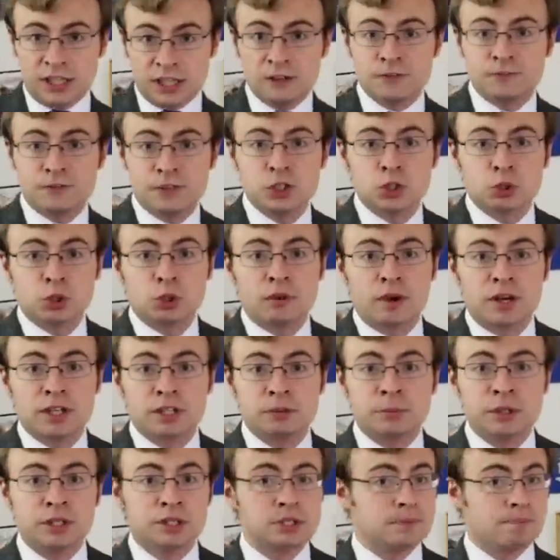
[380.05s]
infantry
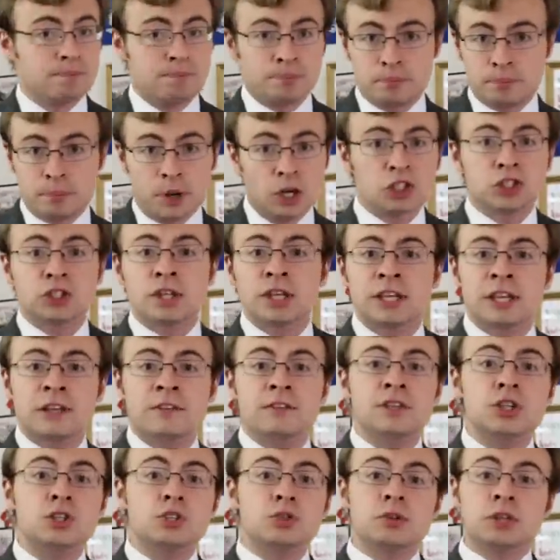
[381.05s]
regiments, much like in
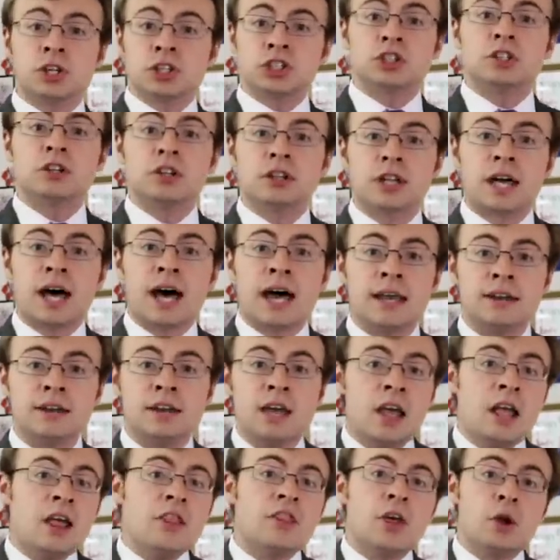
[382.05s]
the traditional line,
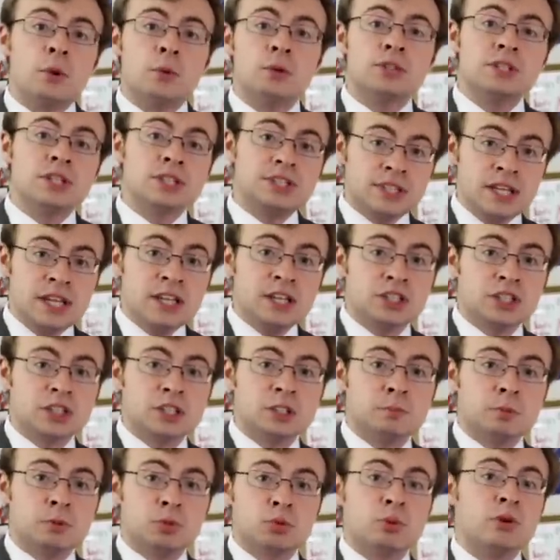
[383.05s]
there were distinctions
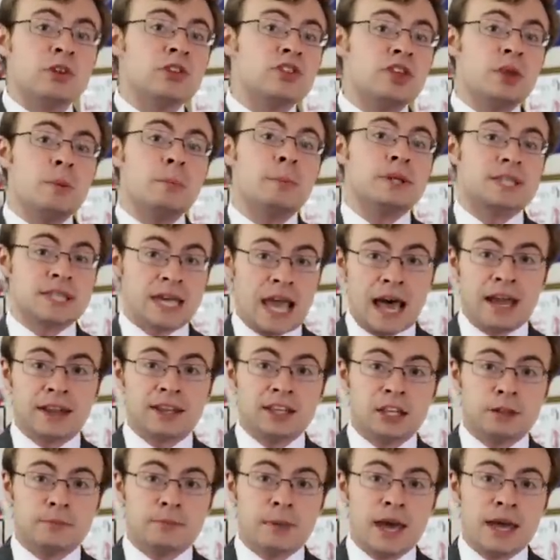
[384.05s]
between the
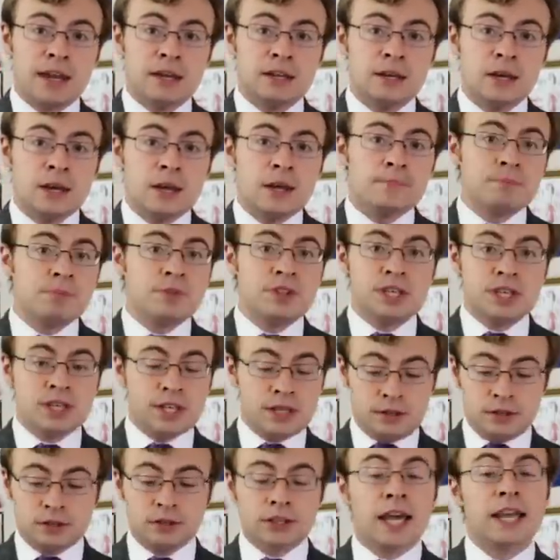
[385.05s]
battalion men,
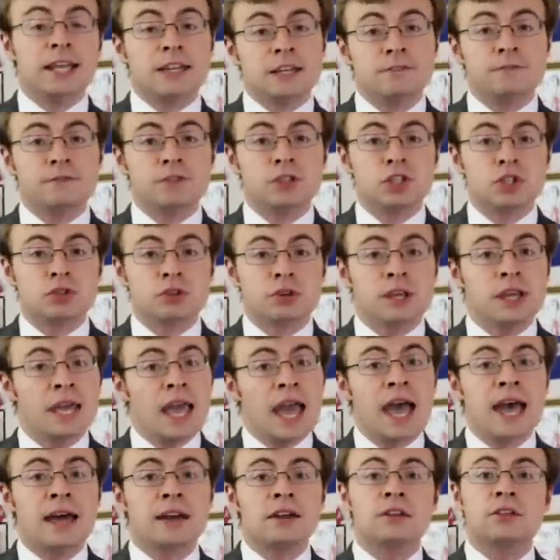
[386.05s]
the light infantry,
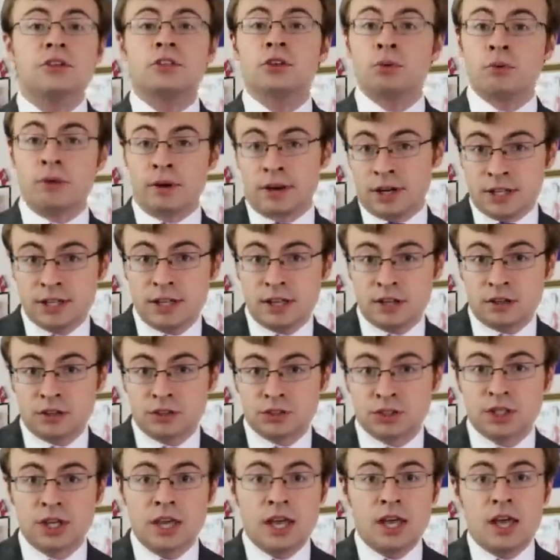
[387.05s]
and the
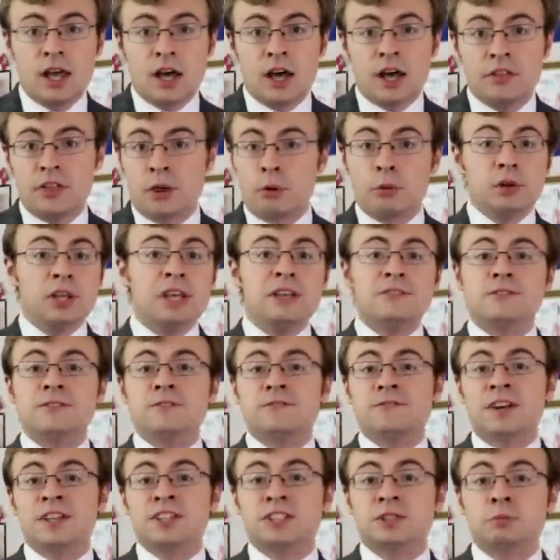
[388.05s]
grenadiers. There were even
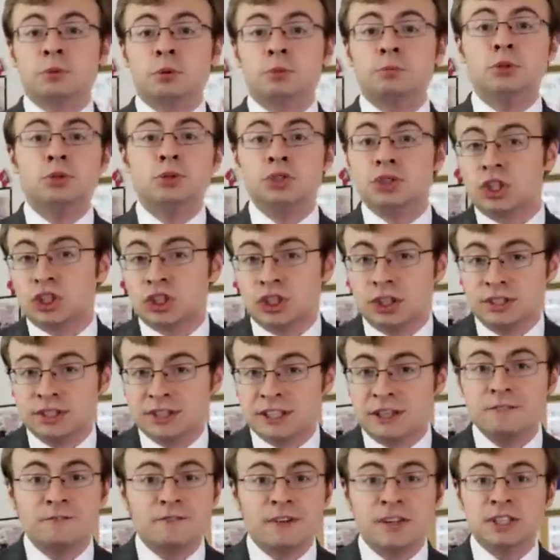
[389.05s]
fencible musicians
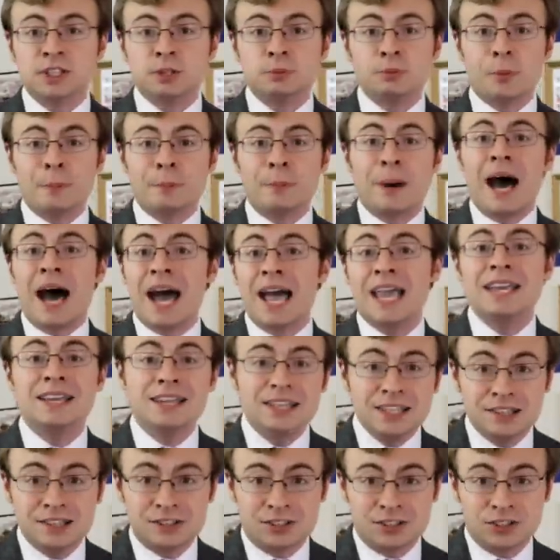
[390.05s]
and fencible
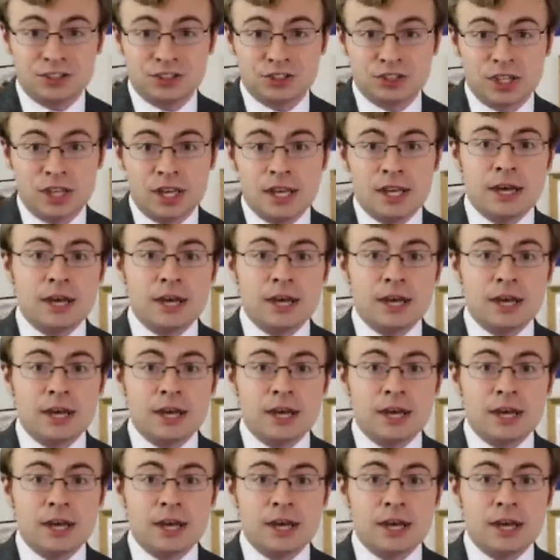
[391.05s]
pioneers.